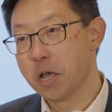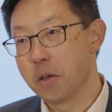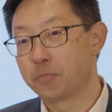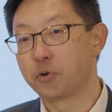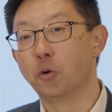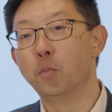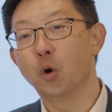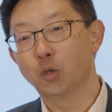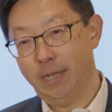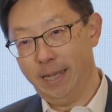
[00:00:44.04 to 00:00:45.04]

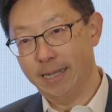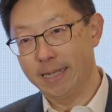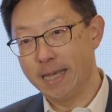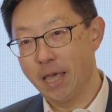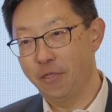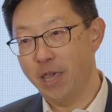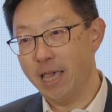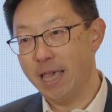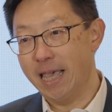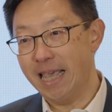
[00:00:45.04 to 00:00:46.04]
promoting
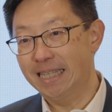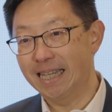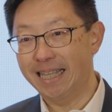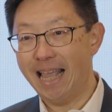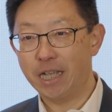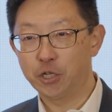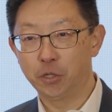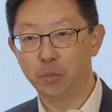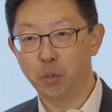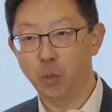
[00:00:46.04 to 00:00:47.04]
the
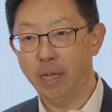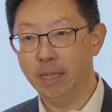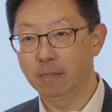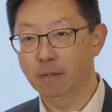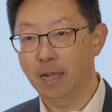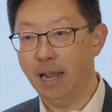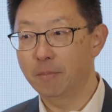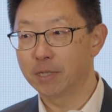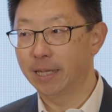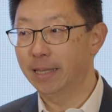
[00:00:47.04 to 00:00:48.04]
interconnection between
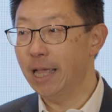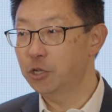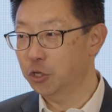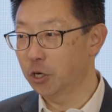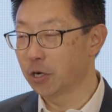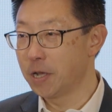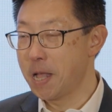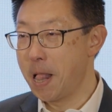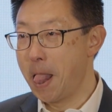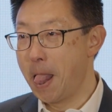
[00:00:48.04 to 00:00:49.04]
climate and nature,
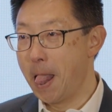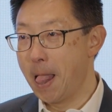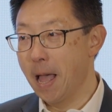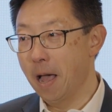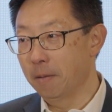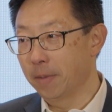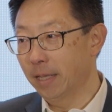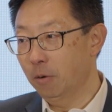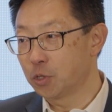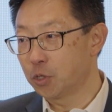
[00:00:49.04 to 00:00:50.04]

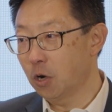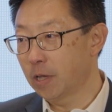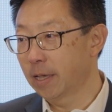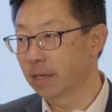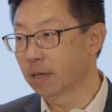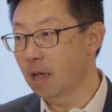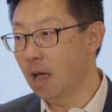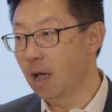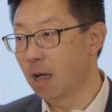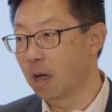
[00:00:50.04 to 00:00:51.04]
and I was talking
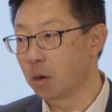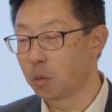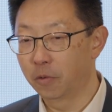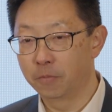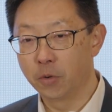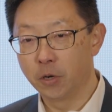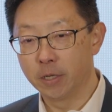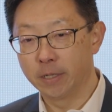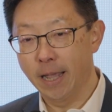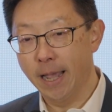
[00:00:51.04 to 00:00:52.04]
with
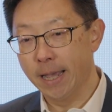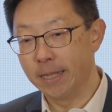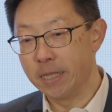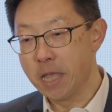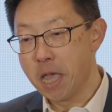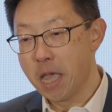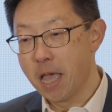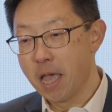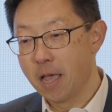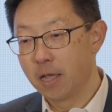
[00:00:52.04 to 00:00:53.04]
Merlin, and
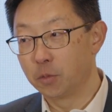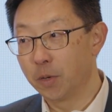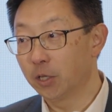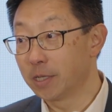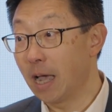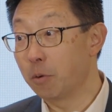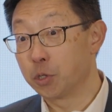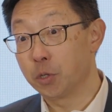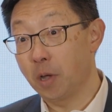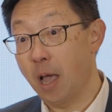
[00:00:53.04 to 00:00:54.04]
to be honest,
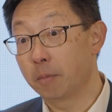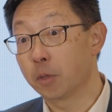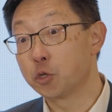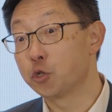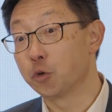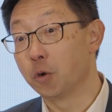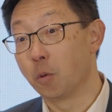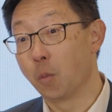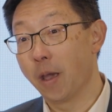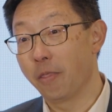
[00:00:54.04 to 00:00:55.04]
I'm not
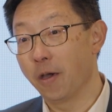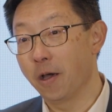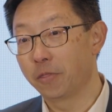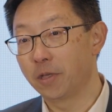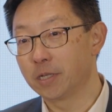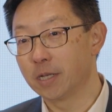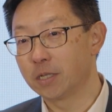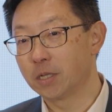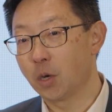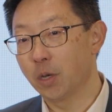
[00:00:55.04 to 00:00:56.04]
sure whether this
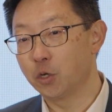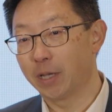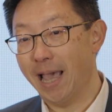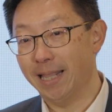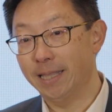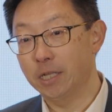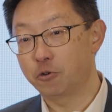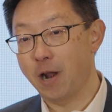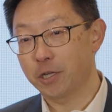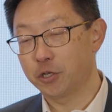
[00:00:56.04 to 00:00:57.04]
is going to get any
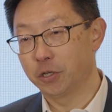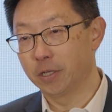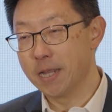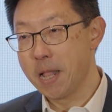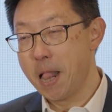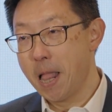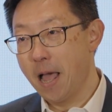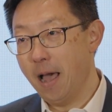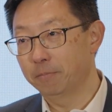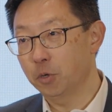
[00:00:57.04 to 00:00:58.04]
traction.
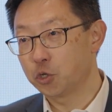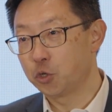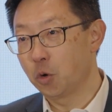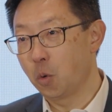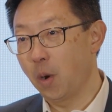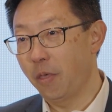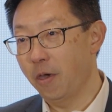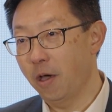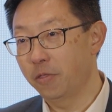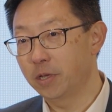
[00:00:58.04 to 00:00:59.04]
I'm not sure
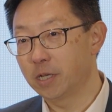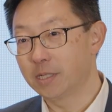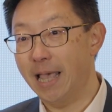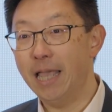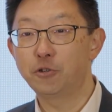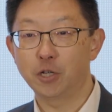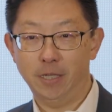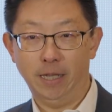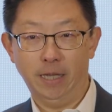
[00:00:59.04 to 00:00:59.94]
whether this is interesting